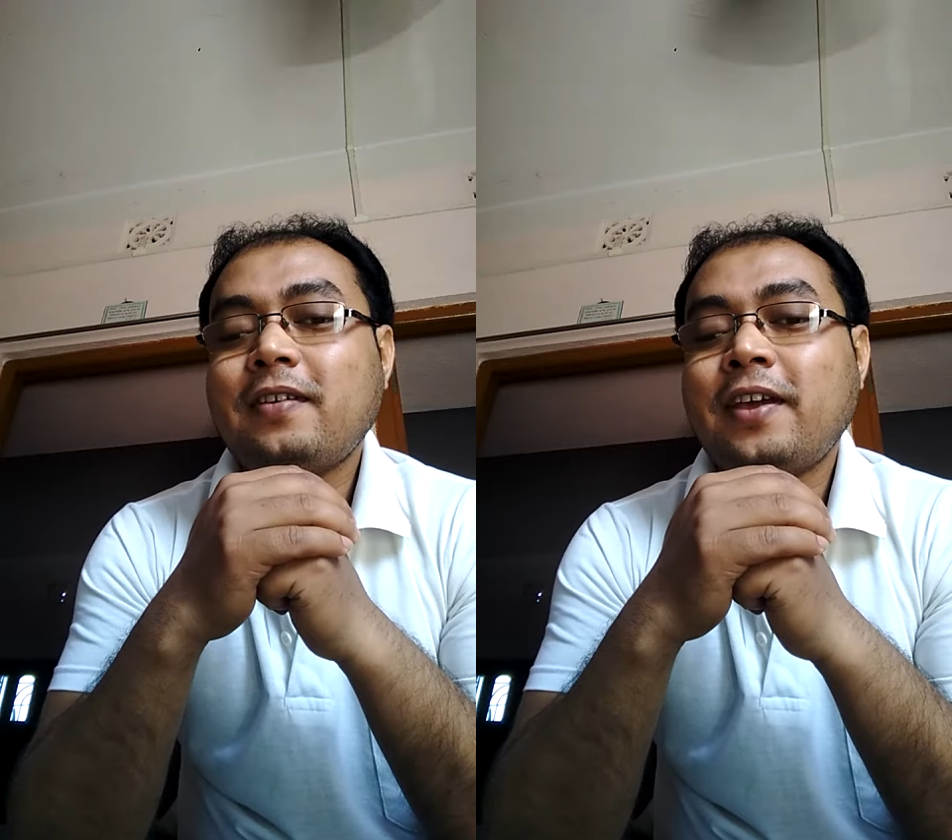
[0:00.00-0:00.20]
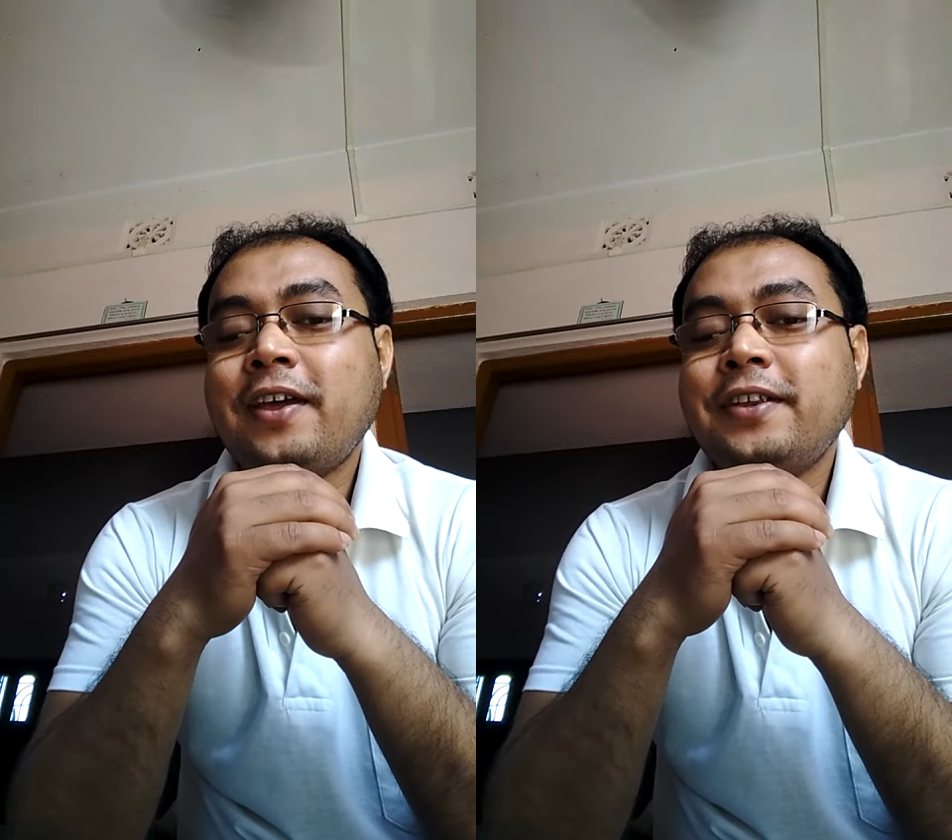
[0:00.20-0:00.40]

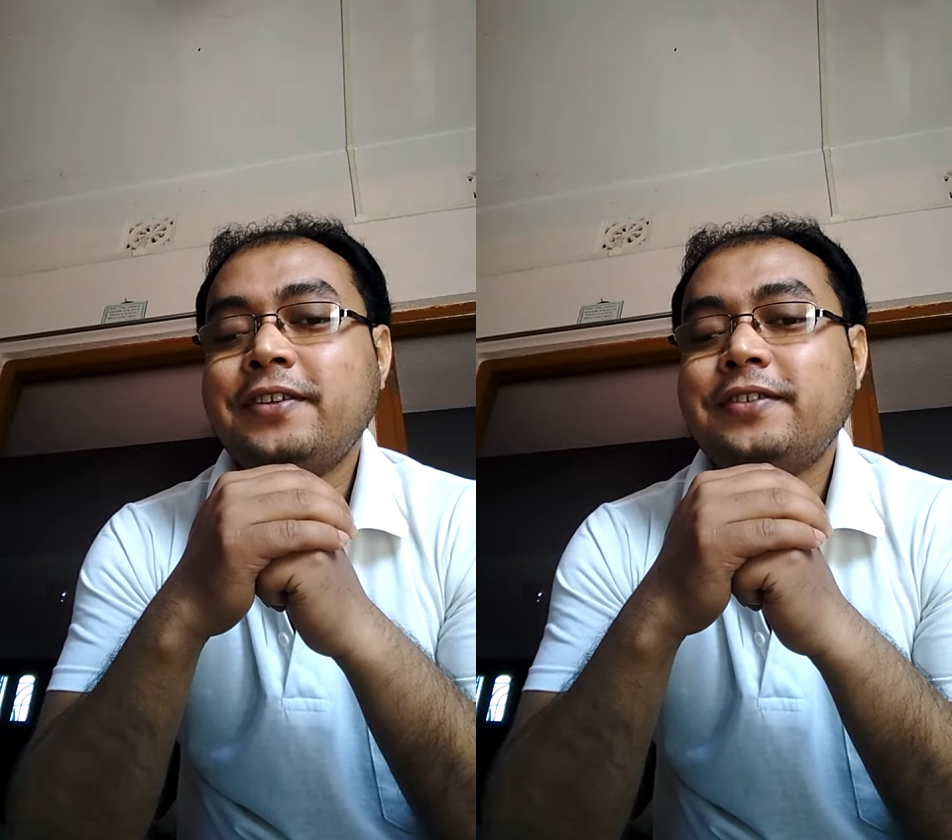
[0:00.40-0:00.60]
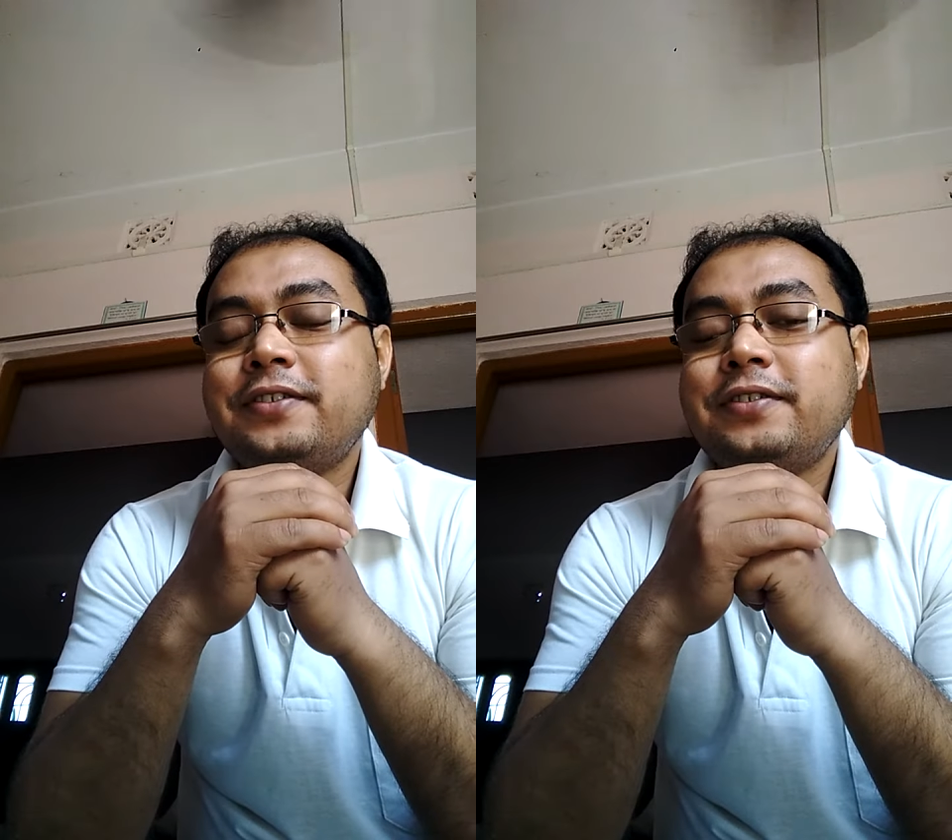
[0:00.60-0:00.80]

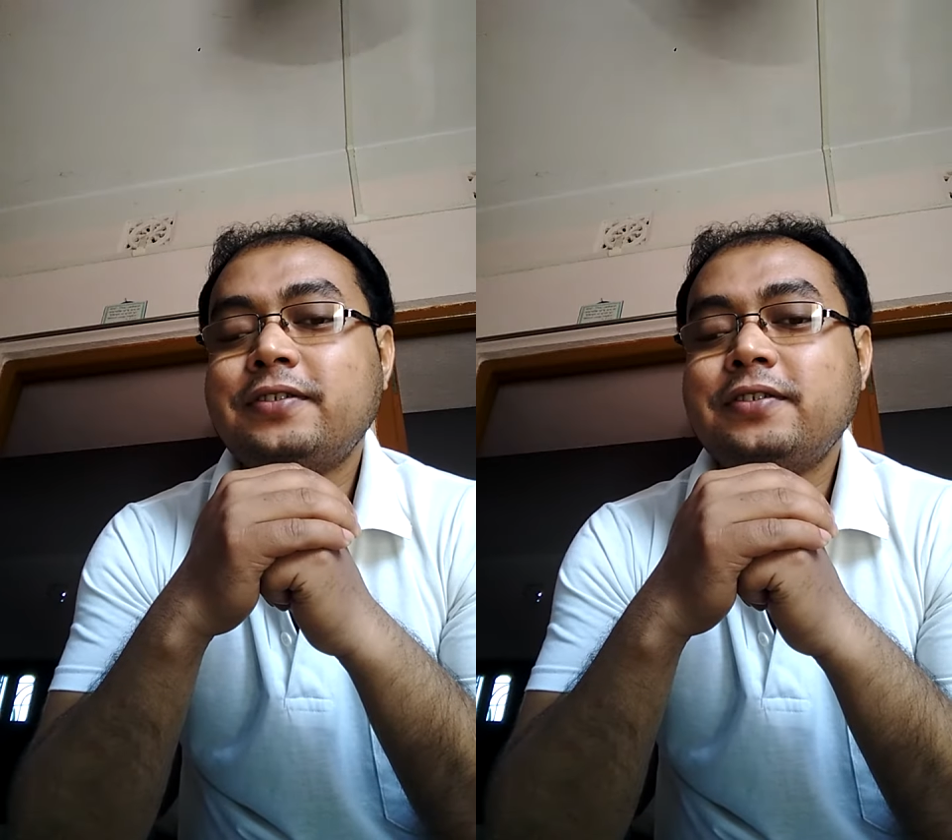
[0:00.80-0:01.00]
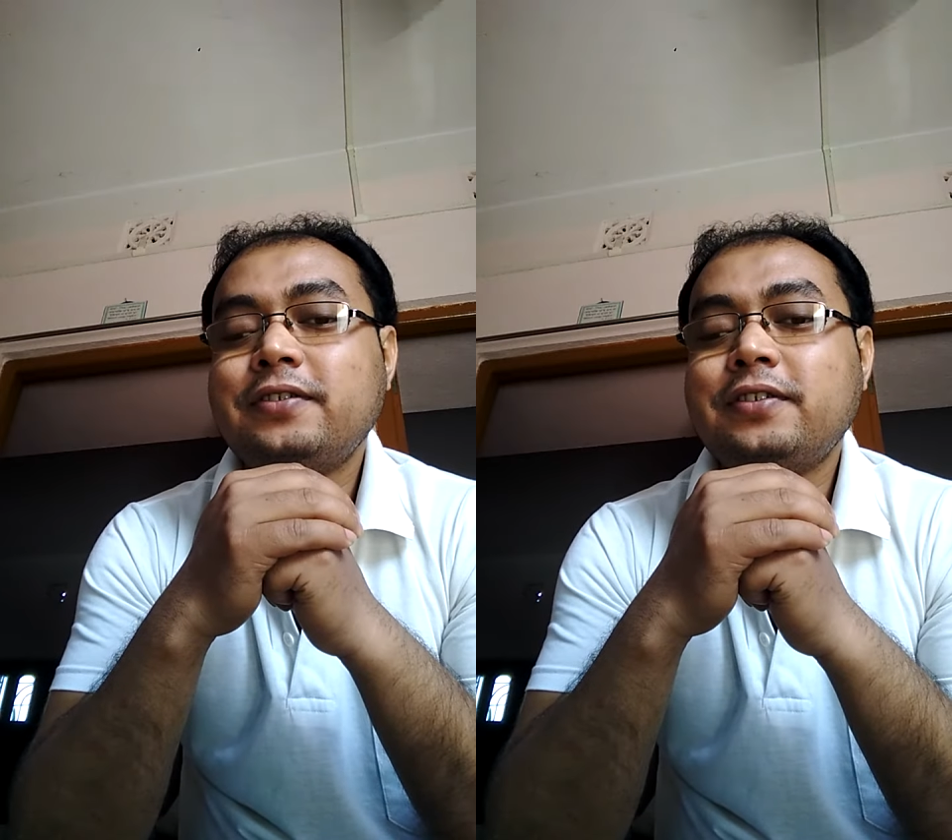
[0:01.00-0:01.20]
And
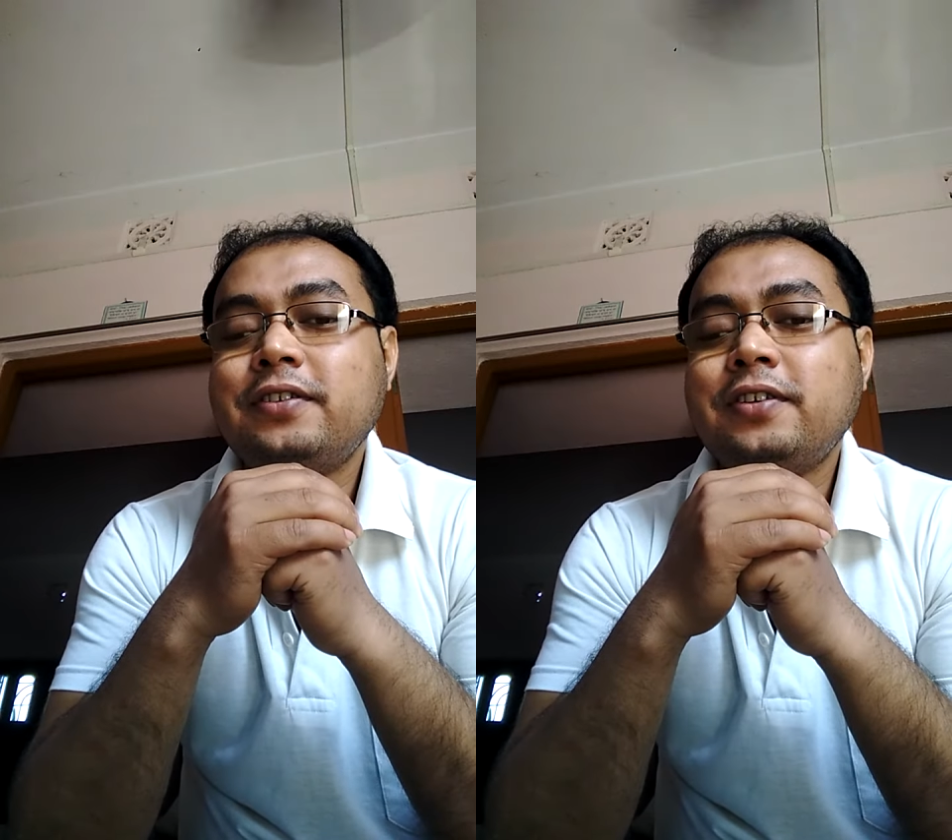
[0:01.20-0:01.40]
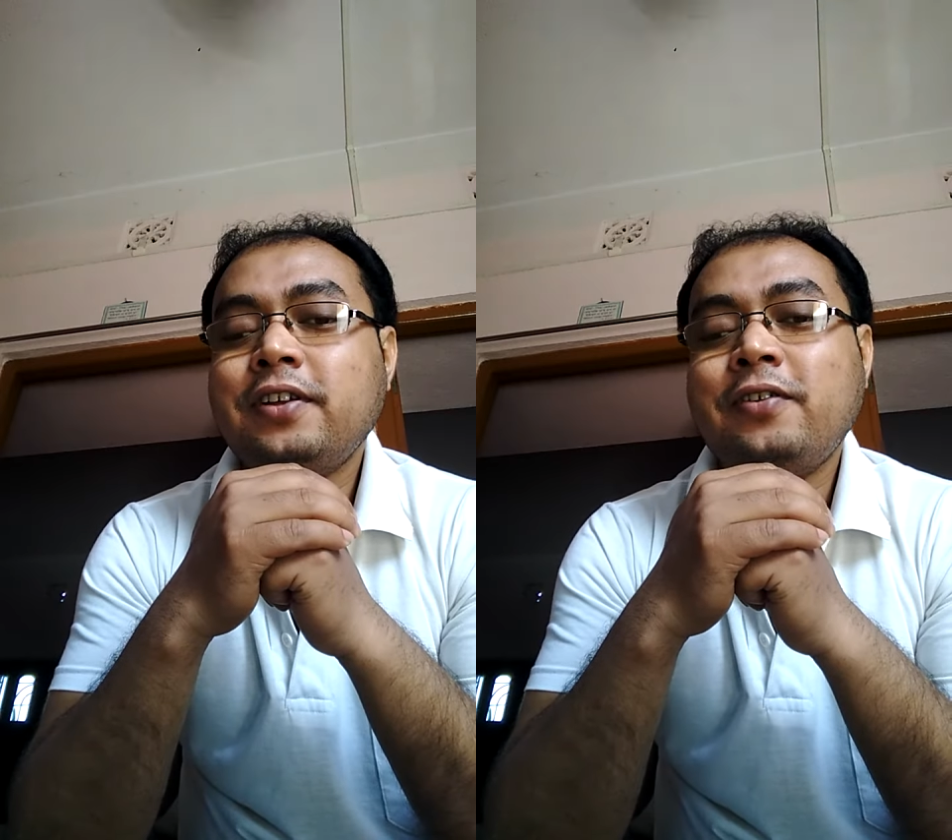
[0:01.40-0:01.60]

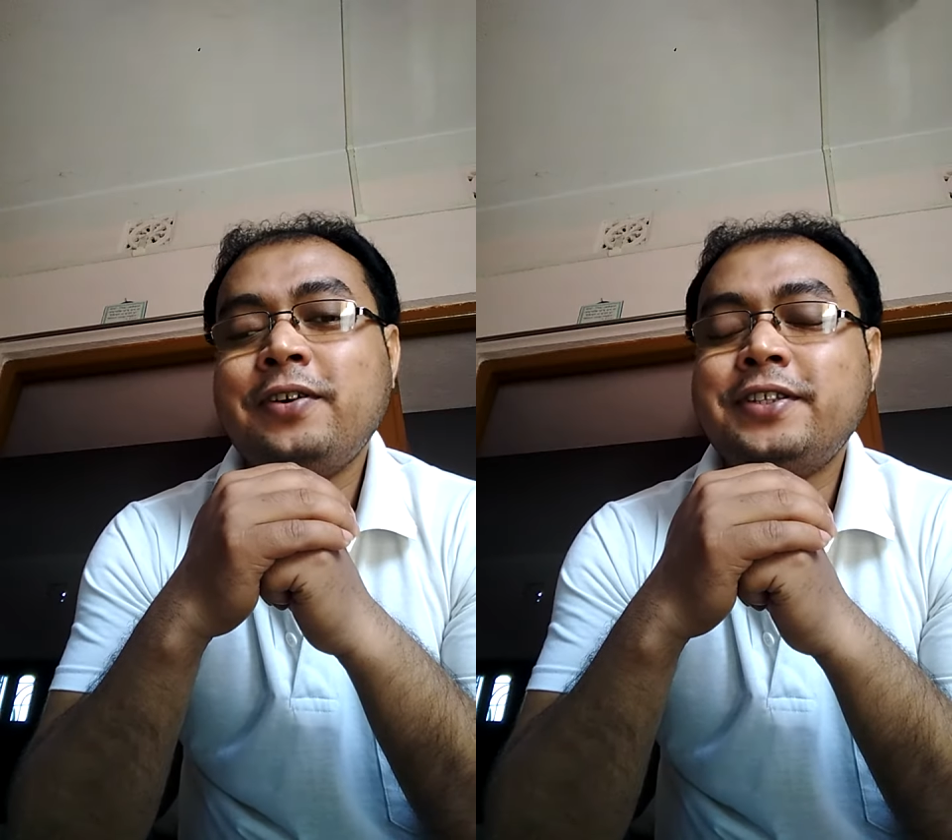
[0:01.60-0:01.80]
you know,